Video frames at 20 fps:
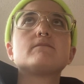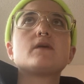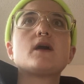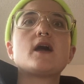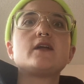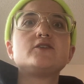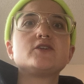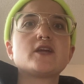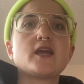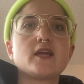
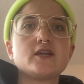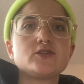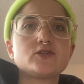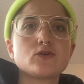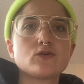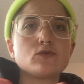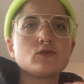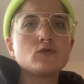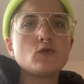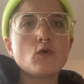
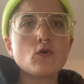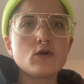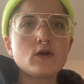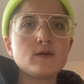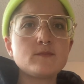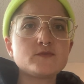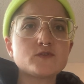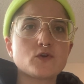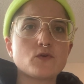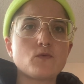educational
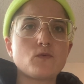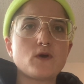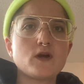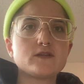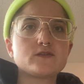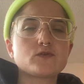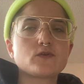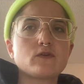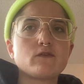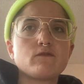norms, or
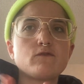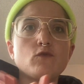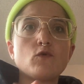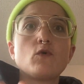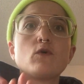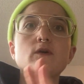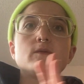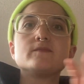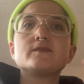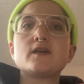what sort of
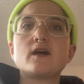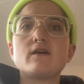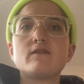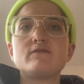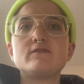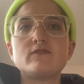norms of